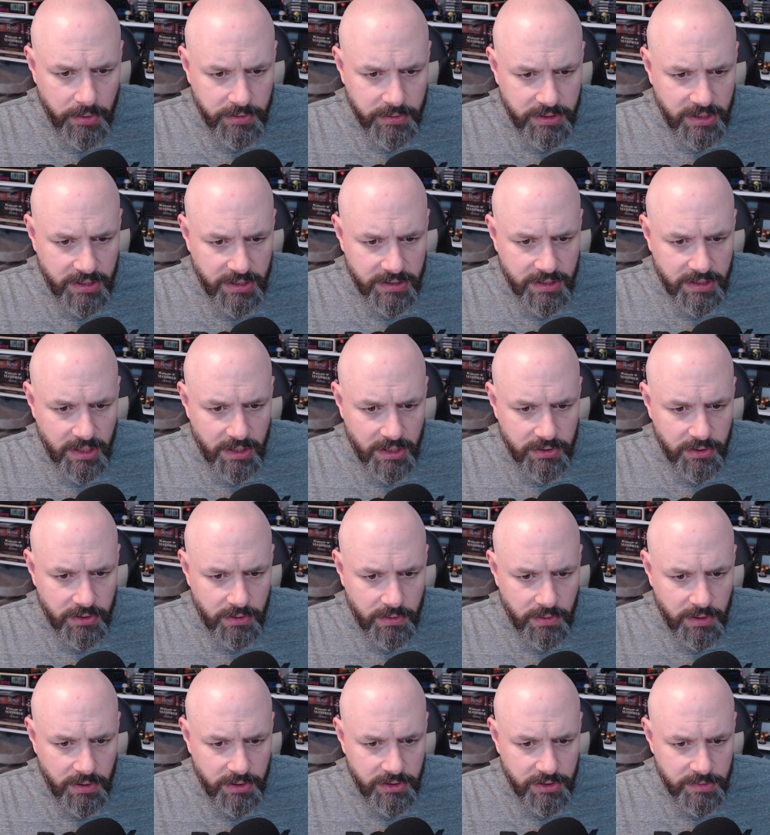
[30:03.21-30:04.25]
Tennis Con.
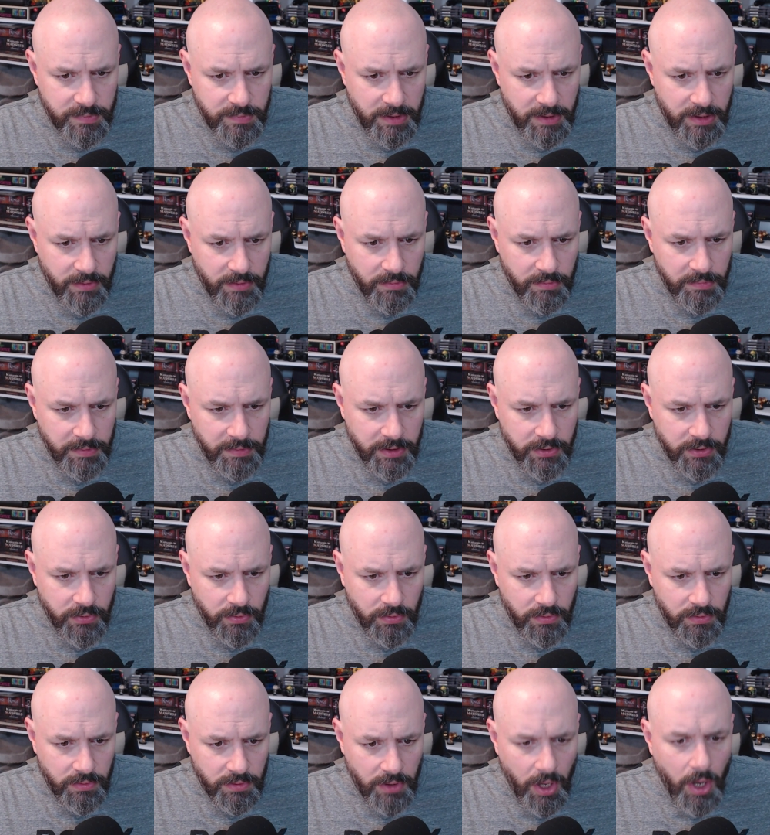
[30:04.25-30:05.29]
No, I just meant it would be
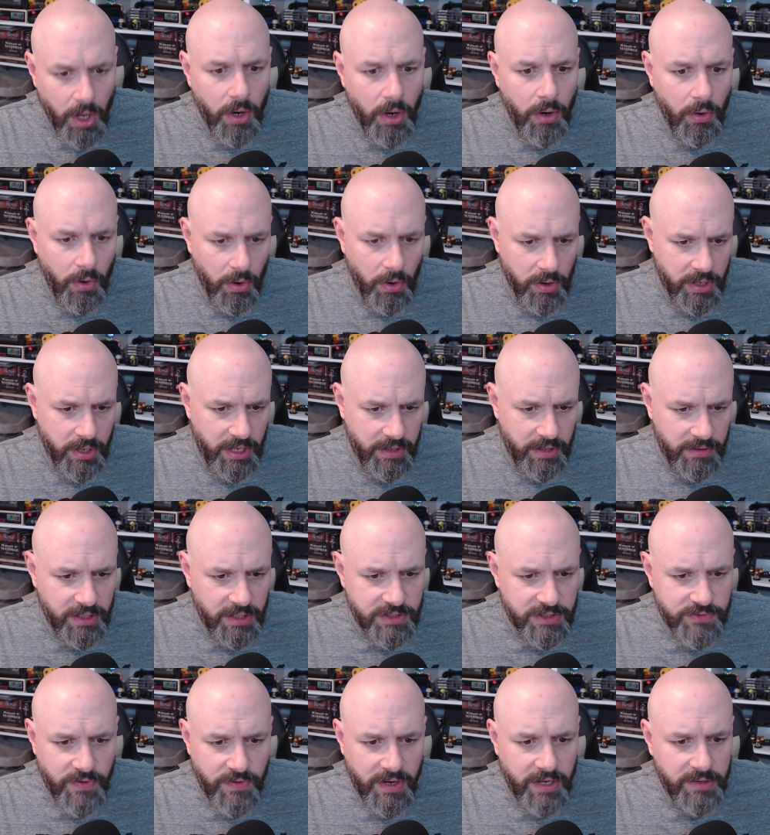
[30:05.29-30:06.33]
cool. Oh, okay.
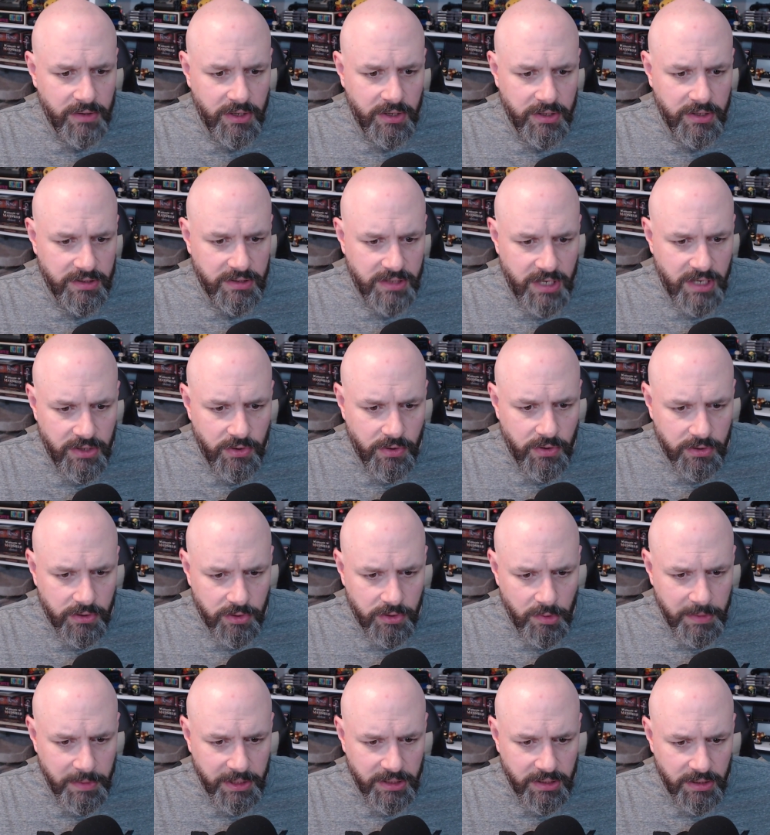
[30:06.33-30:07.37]
That's fine, Nintendork.
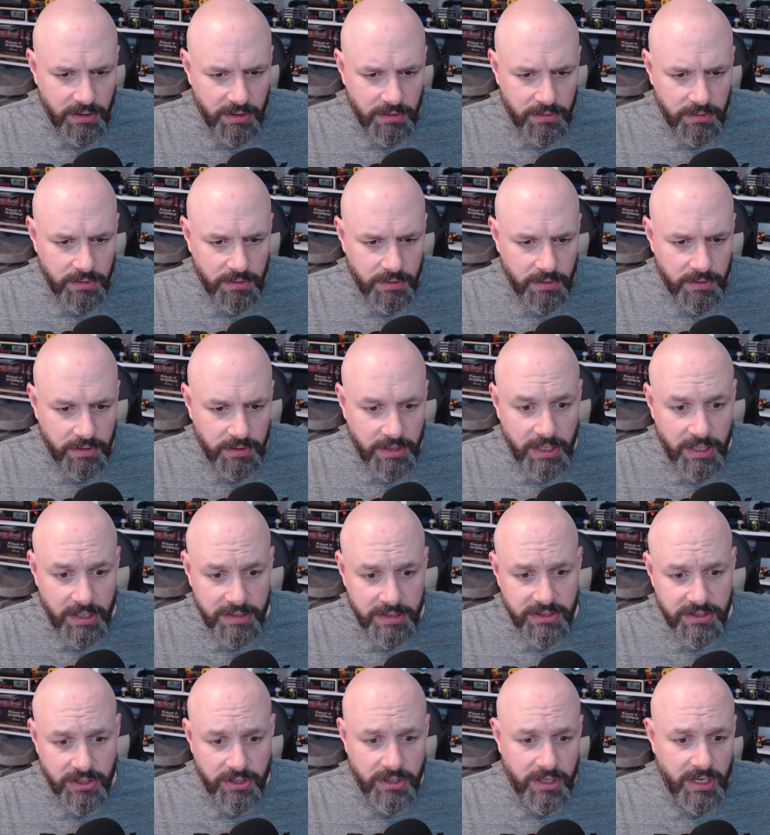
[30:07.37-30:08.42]
No big deal. That
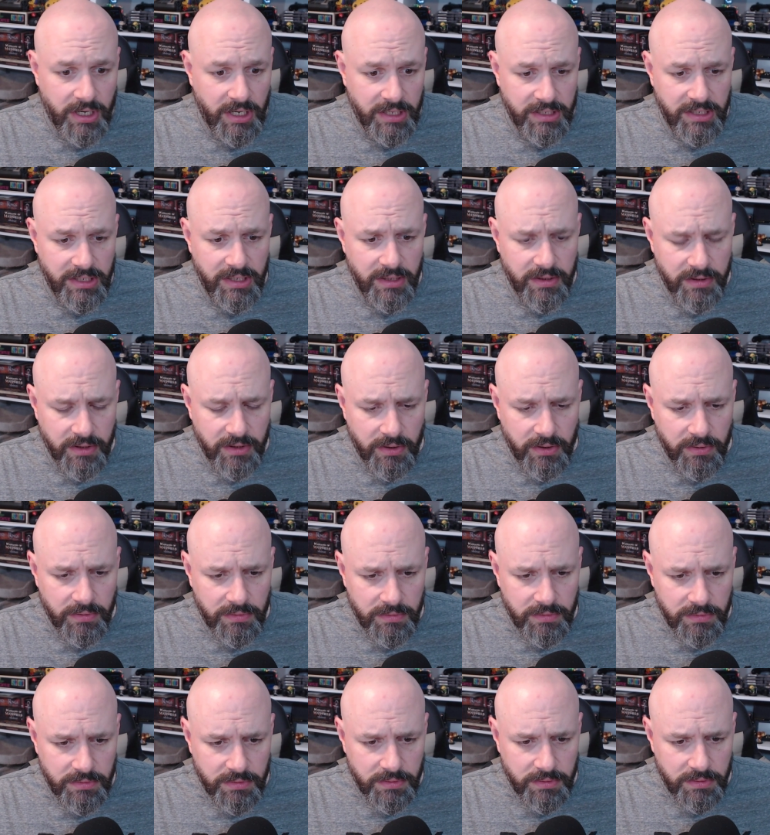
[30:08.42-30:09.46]
is a good idea,
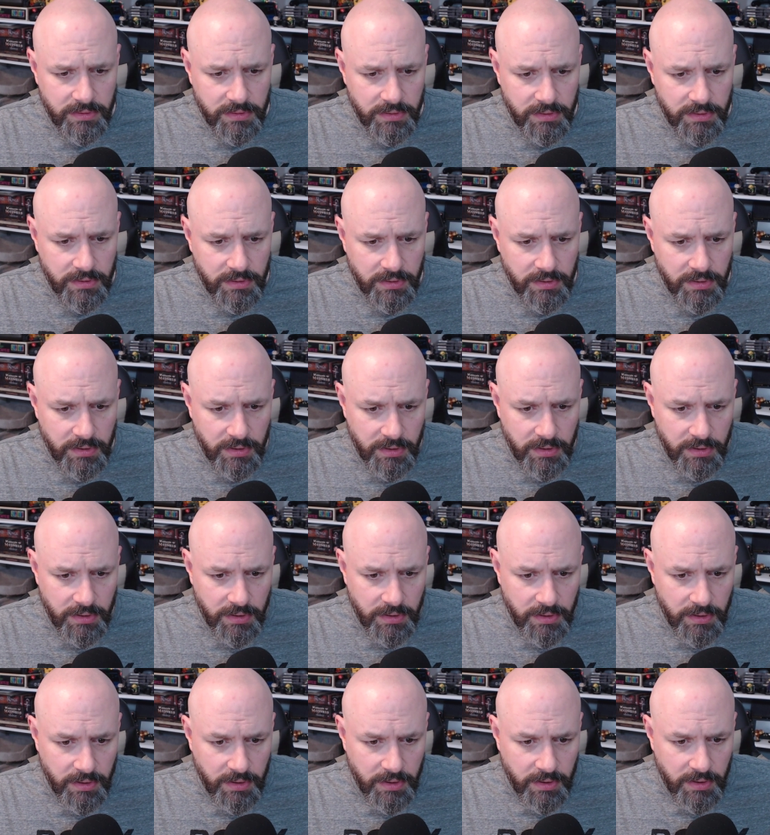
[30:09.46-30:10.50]
though.
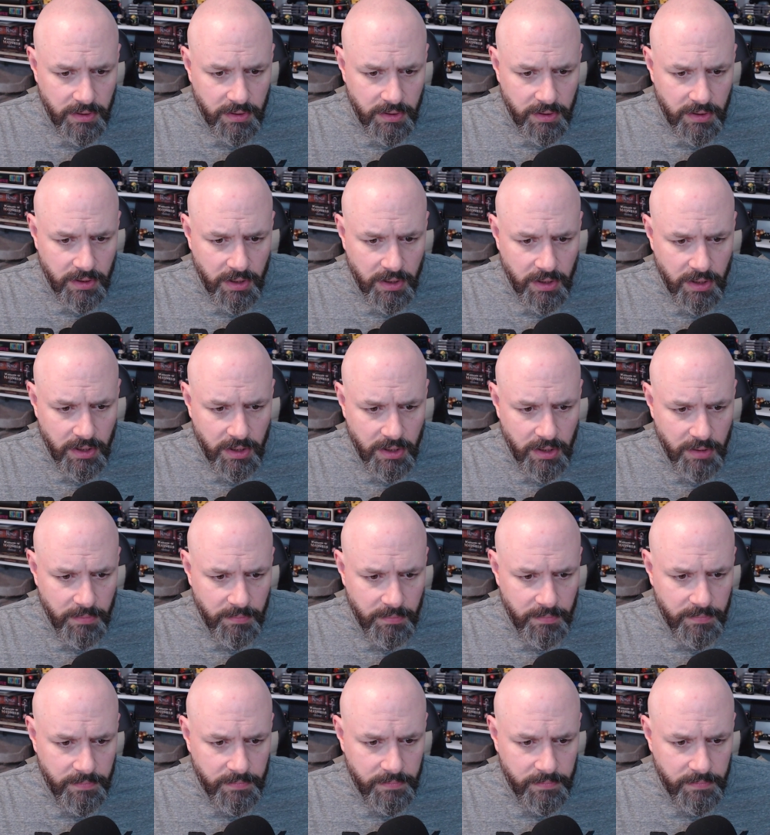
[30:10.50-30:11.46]
Joel